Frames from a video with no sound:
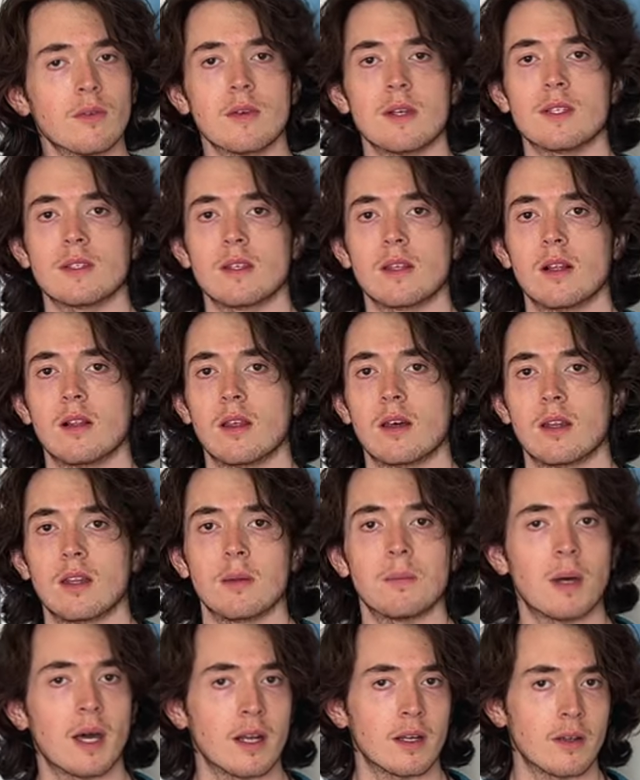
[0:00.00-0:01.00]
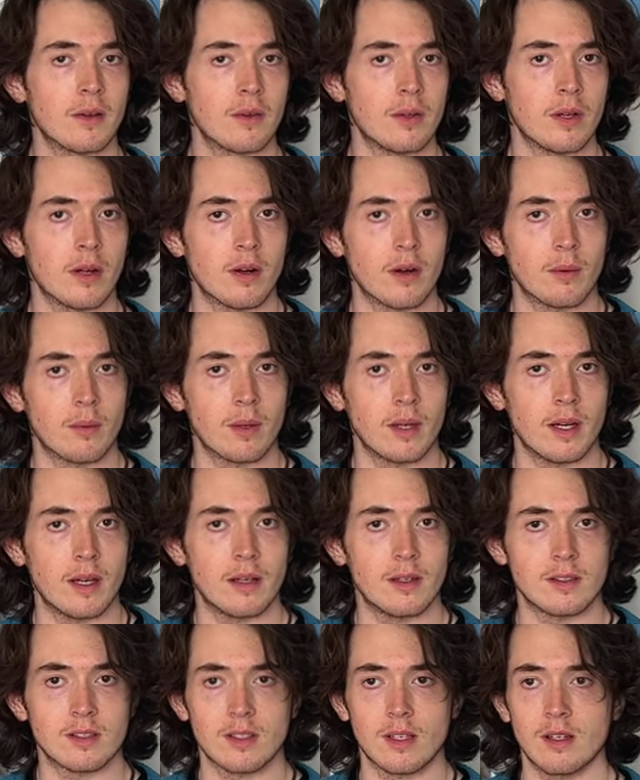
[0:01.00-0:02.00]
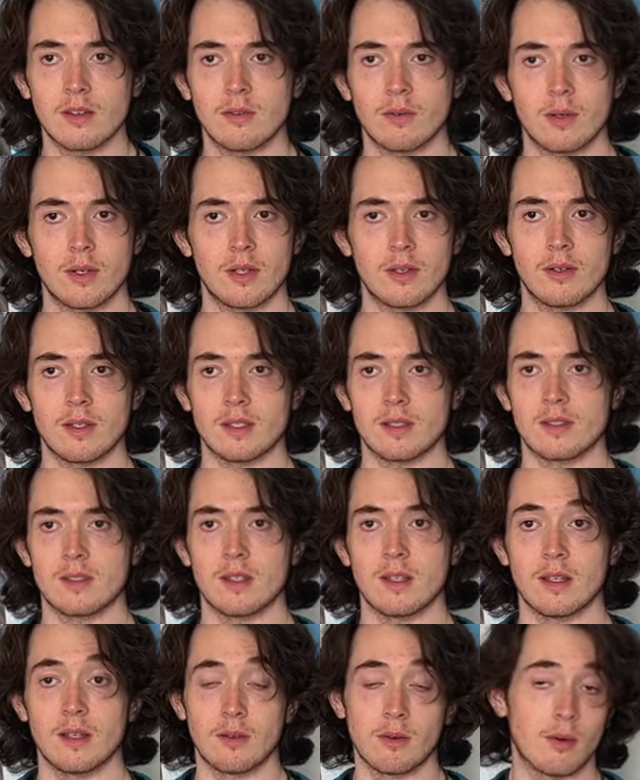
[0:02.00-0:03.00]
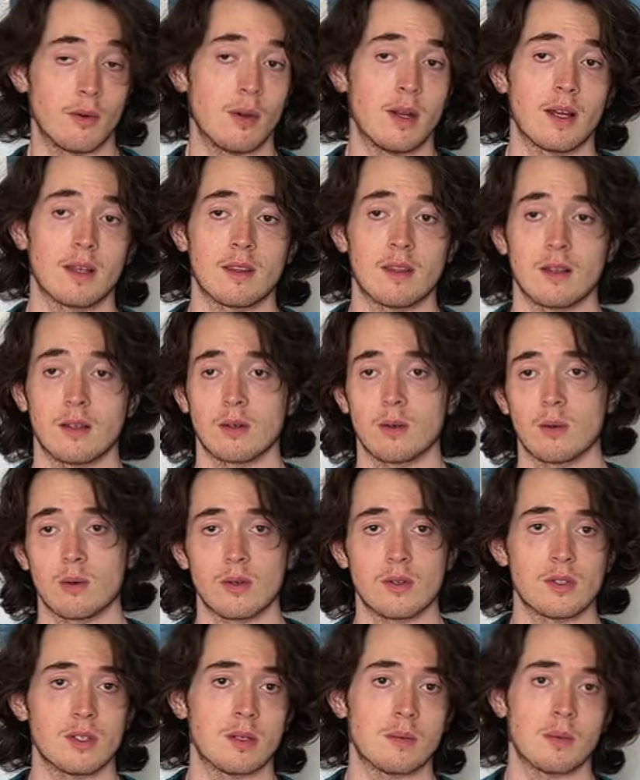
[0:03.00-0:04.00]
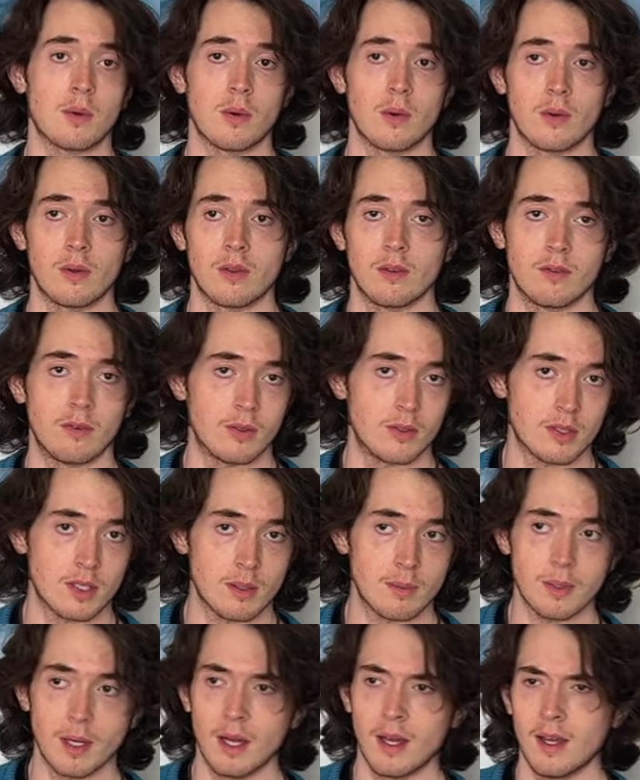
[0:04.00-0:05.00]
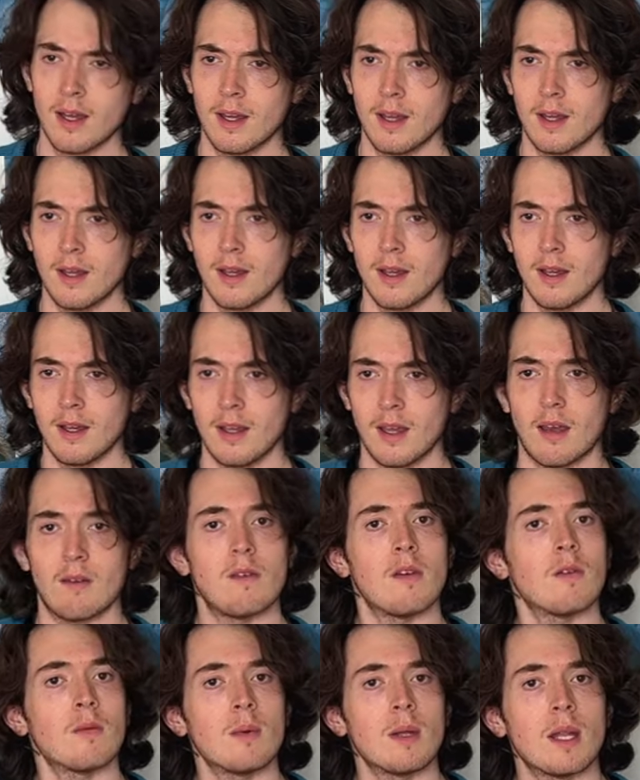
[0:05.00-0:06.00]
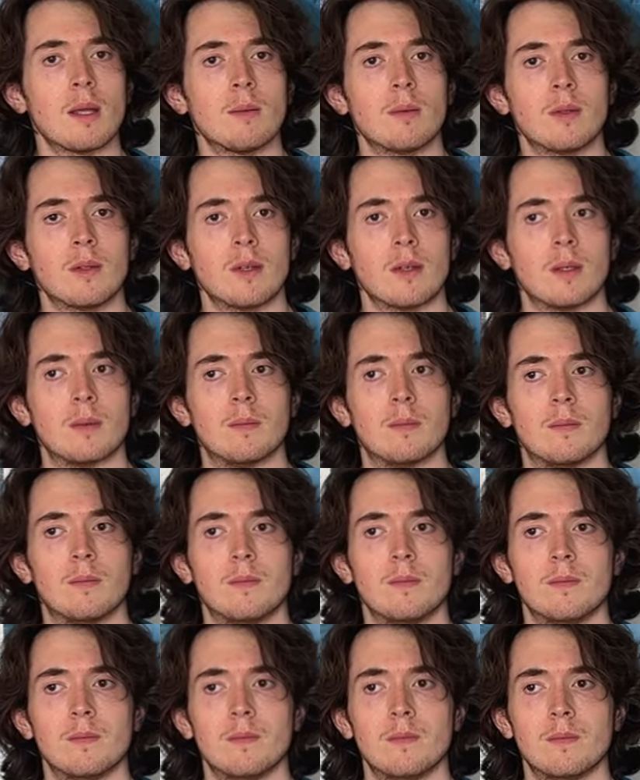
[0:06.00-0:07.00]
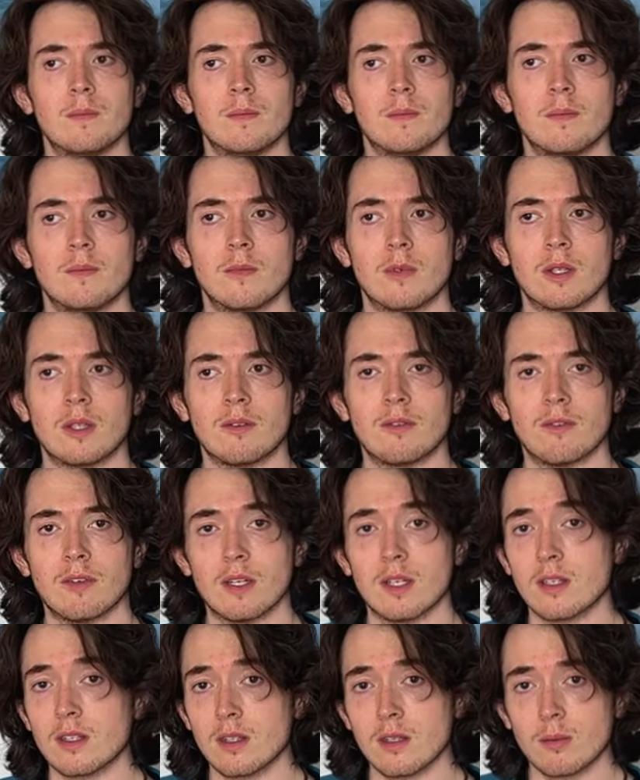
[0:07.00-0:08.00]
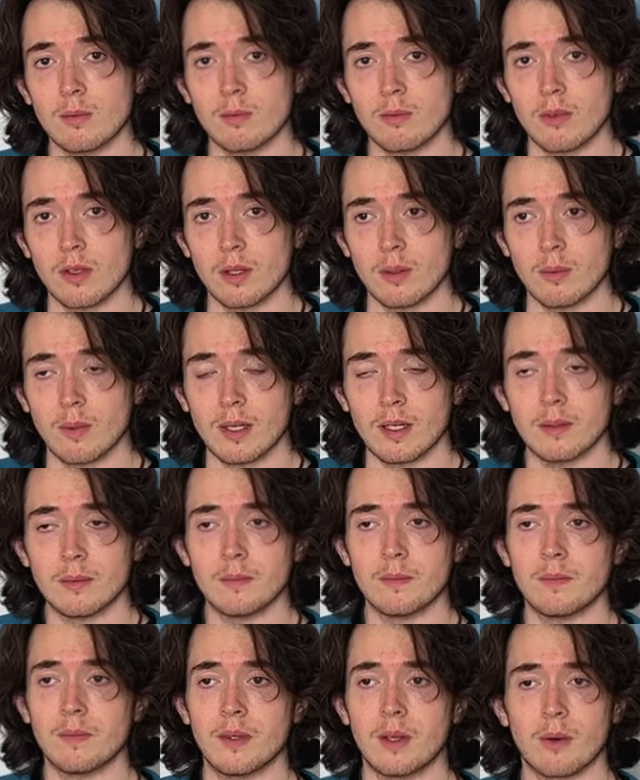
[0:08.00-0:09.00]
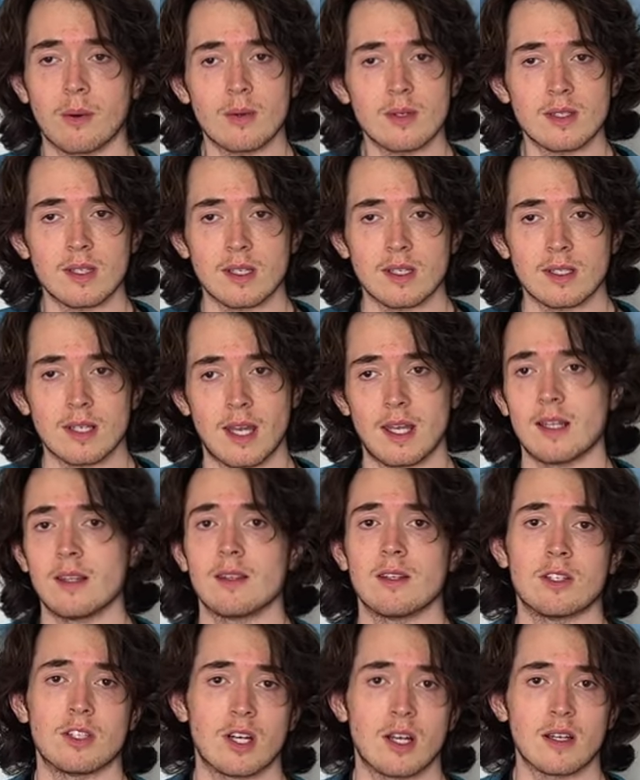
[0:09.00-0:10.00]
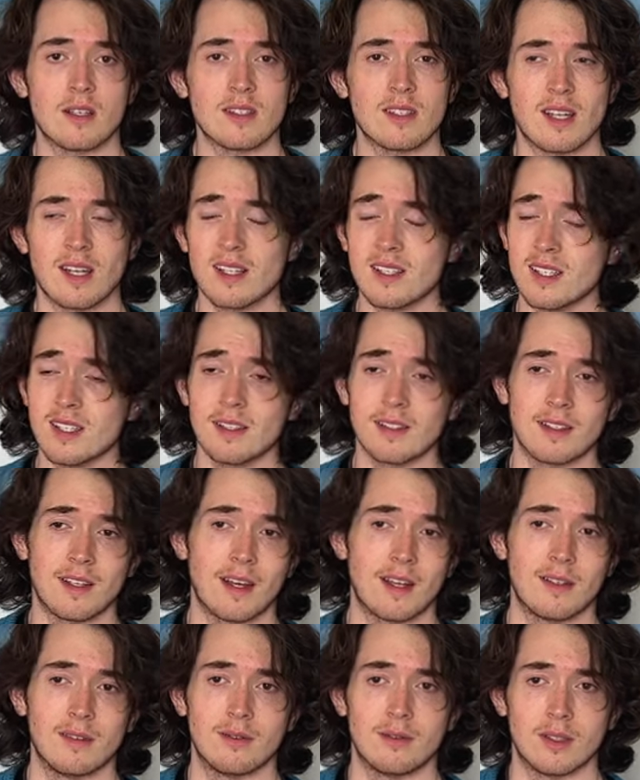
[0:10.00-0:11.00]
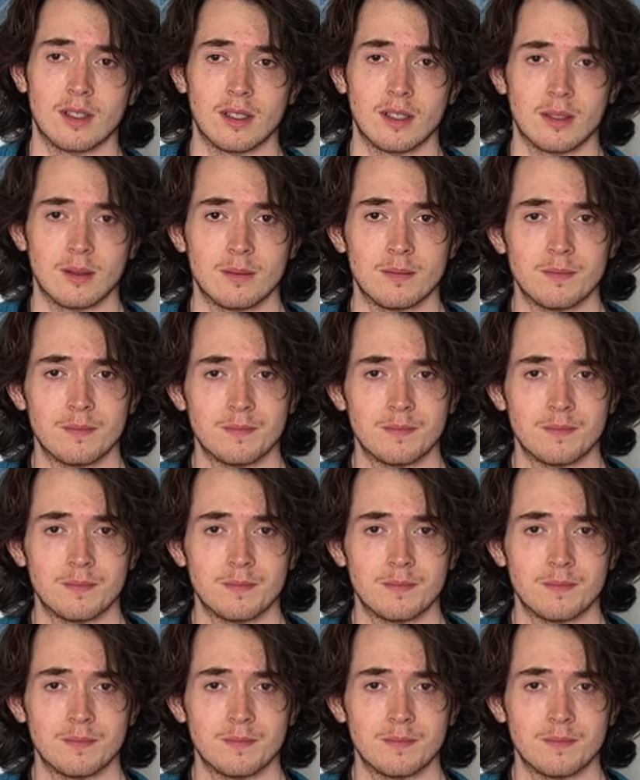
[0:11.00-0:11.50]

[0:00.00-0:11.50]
reason, a lot of the Patagonia R1 Air stuff, whether it's the crew neck, the quarter zip, or the full zip, I've never been able to really fit into them really well. They're always like tight in the chest. And I see a lot of, uh,